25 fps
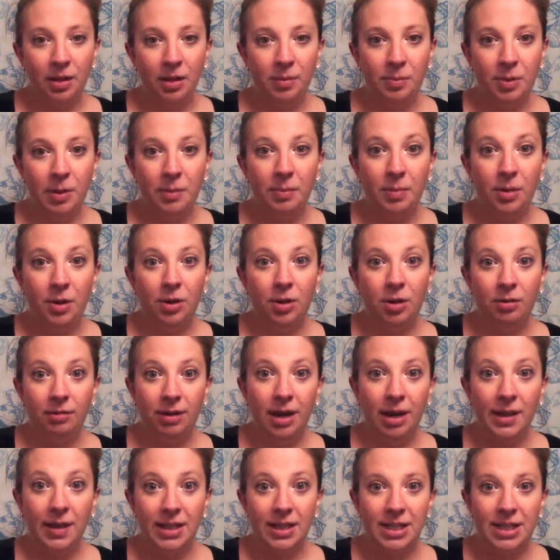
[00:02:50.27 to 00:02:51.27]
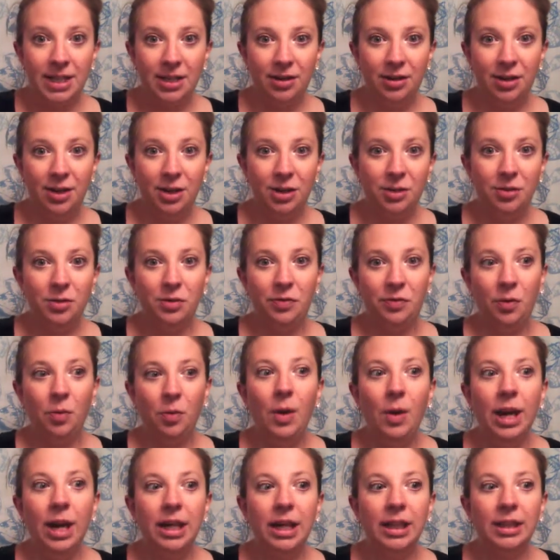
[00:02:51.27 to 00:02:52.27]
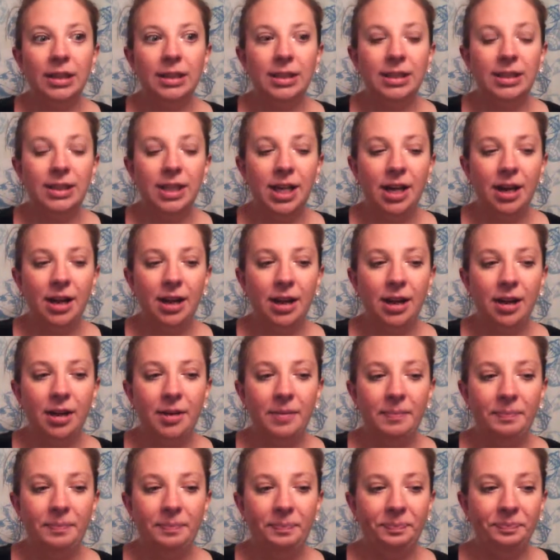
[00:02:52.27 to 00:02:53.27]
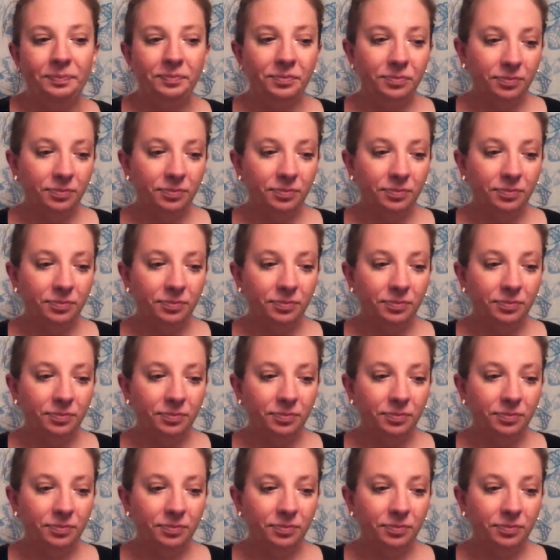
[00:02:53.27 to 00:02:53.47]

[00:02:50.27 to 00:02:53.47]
people around this area use for weddings, driving